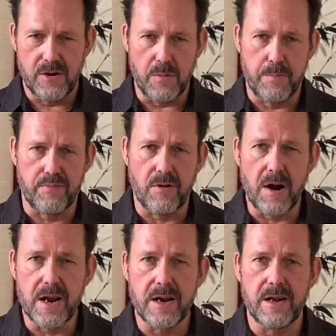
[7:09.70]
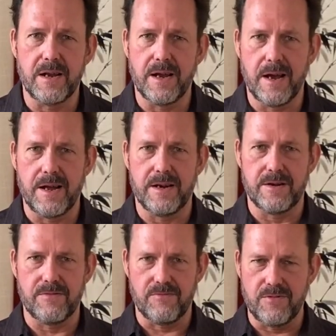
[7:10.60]
briny and
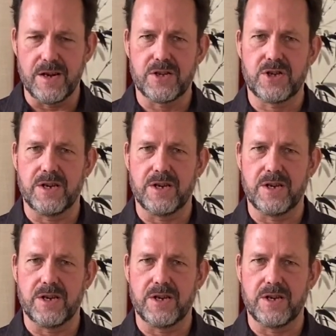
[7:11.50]
rich